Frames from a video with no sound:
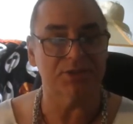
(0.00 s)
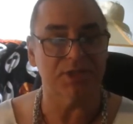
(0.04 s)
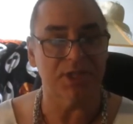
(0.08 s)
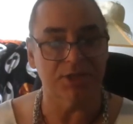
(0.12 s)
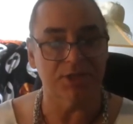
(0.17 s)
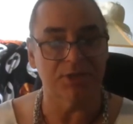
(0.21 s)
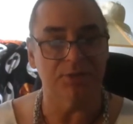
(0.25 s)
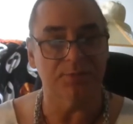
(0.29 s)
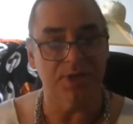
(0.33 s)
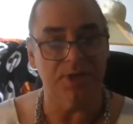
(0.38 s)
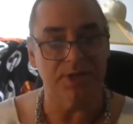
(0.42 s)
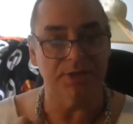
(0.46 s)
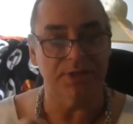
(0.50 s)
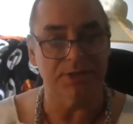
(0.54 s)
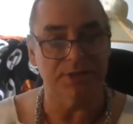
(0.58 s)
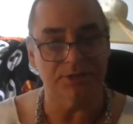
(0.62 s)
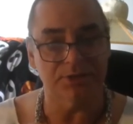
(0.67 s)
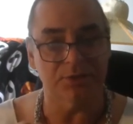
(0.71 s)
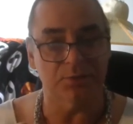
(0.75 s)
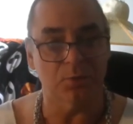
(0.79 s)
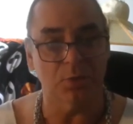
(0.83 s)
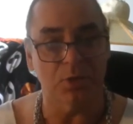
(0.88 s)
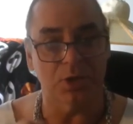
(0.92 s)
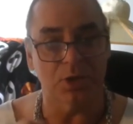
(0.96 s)
that you might need
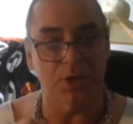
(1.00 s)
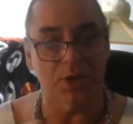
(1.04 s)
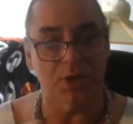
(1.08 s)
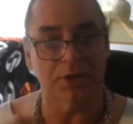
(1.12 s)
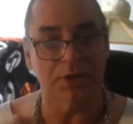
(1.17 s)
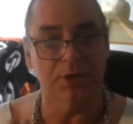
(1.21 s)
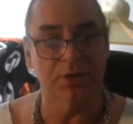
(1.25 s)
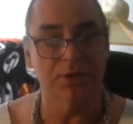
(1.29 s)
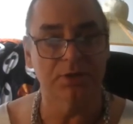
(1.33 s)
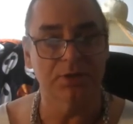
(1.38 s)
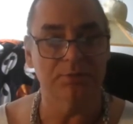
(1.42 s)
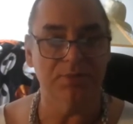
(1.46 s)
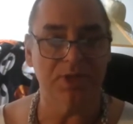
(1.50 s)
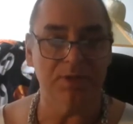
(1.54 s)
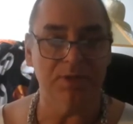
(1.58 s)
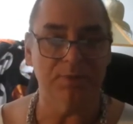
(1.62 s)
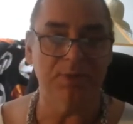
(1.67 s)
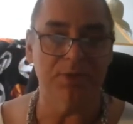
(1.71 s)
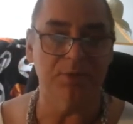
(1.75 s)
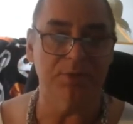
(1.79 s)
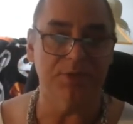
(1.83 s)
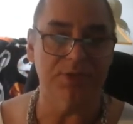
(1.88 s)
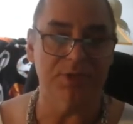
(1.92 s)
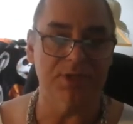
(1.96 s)
to work
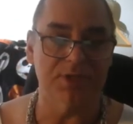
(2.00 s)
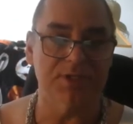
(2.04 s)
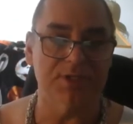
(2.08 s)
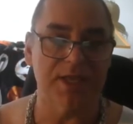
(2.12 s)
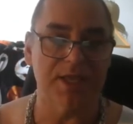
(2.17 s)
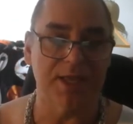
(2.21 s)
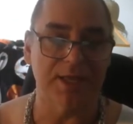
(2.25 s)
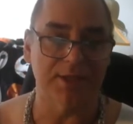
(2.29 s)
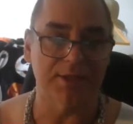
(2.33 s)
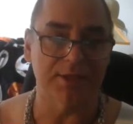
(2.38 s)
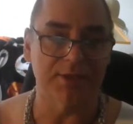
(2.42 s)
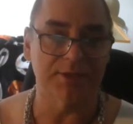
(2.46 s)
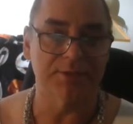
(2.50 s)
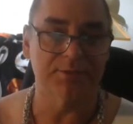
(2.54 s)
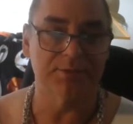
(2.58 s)
maybe with the sand.